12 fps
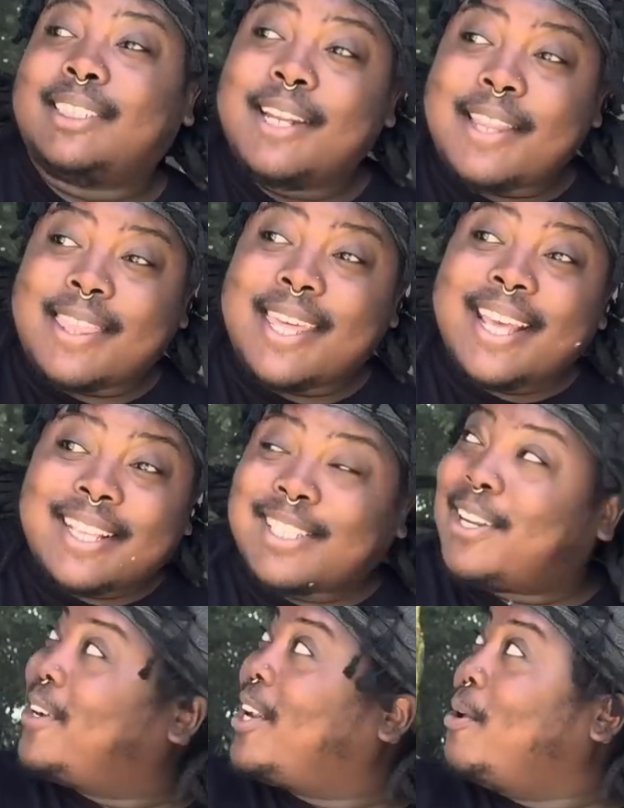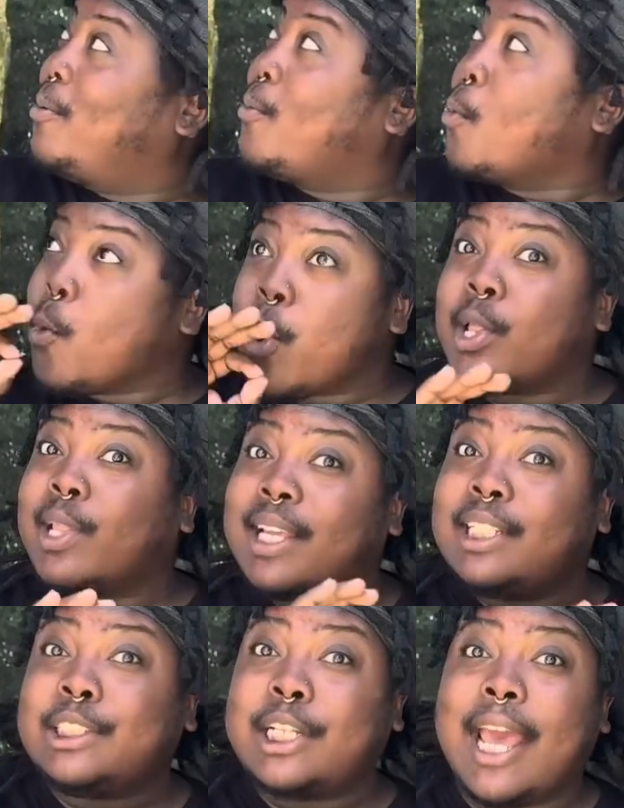the things that are gonna really
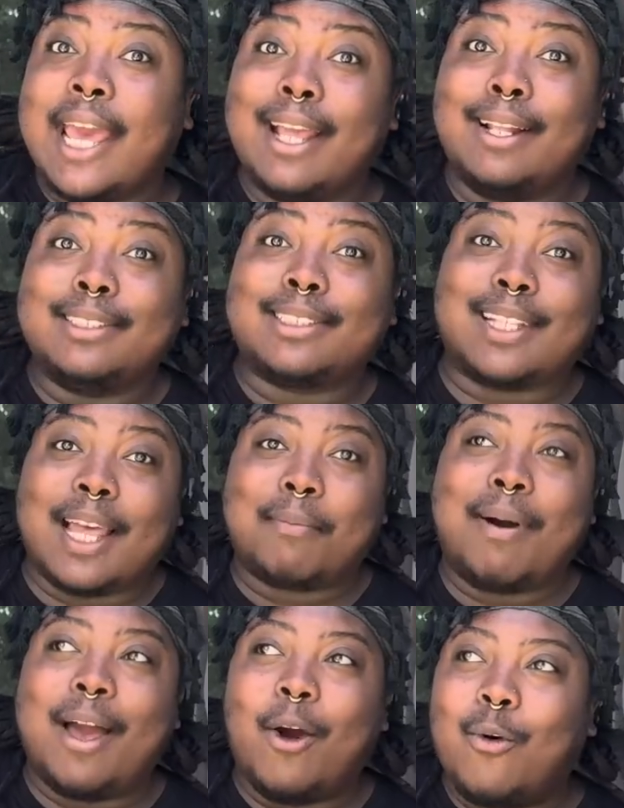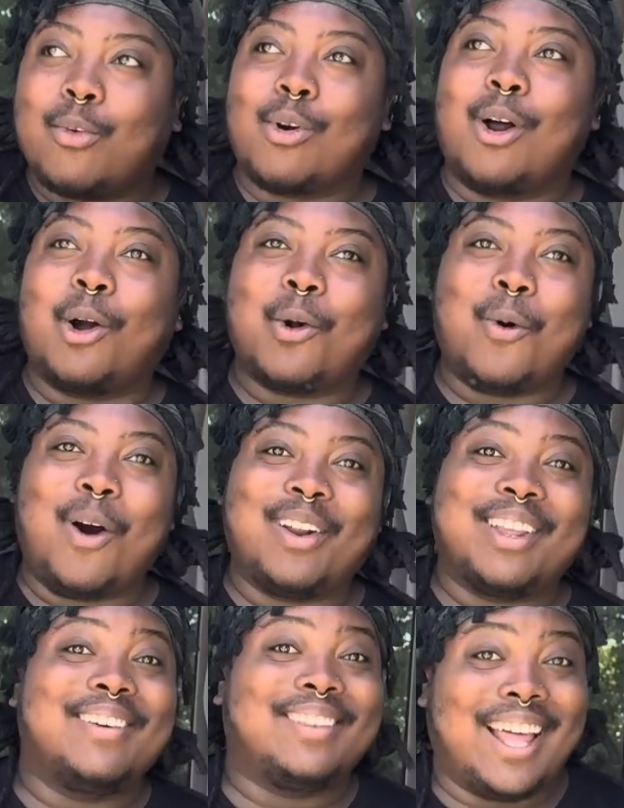change like my overall
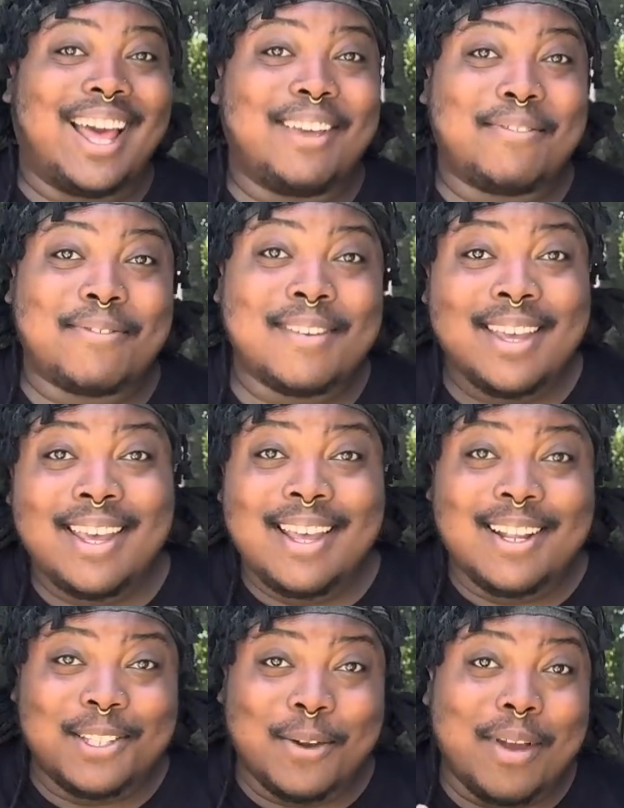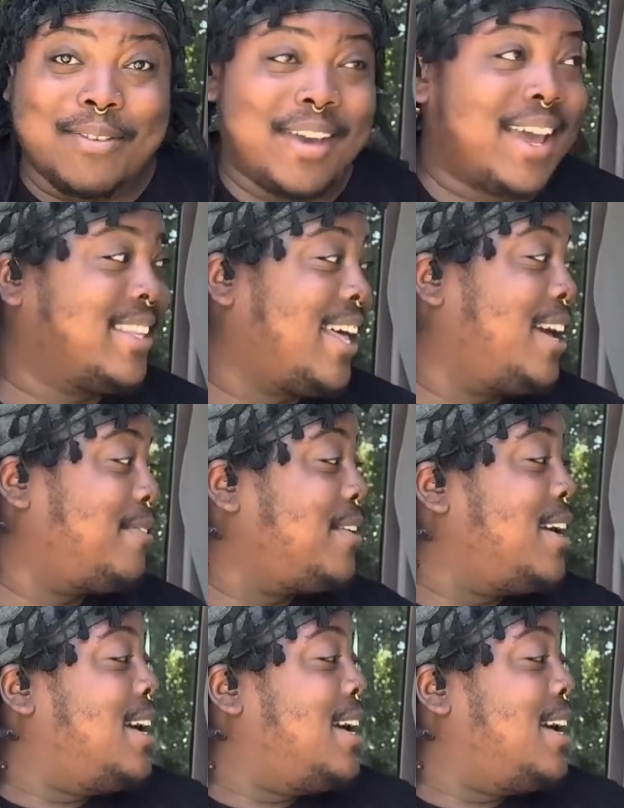quality of life doing van life.